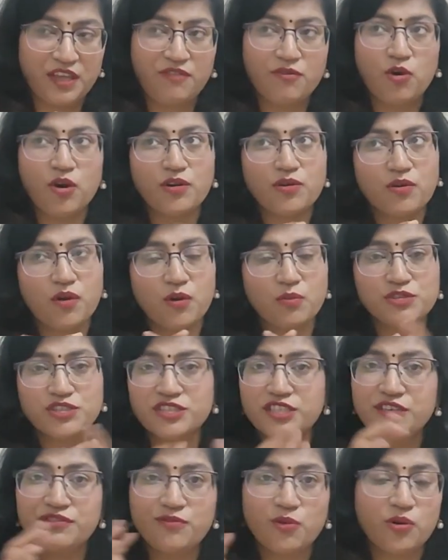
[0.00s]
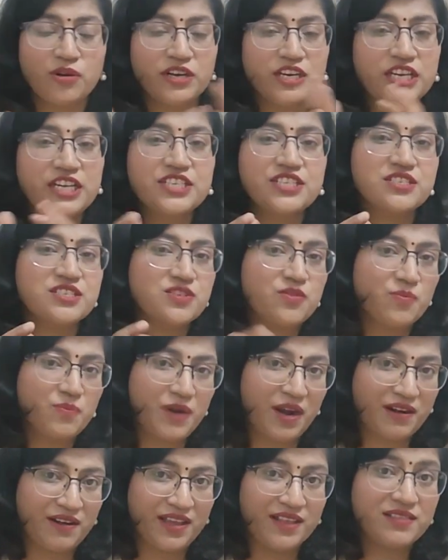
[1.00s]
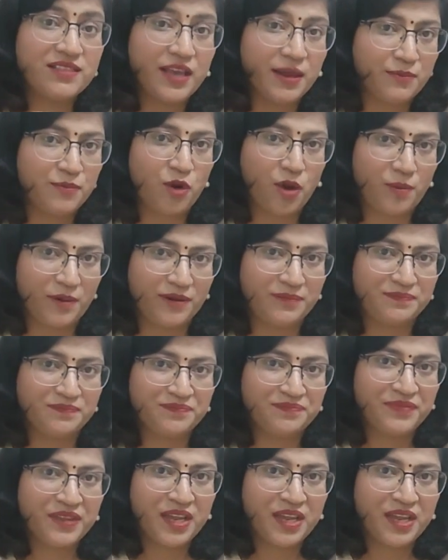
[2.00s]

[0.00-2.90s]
They've got almost 3-4 liters of blood in the abdomen.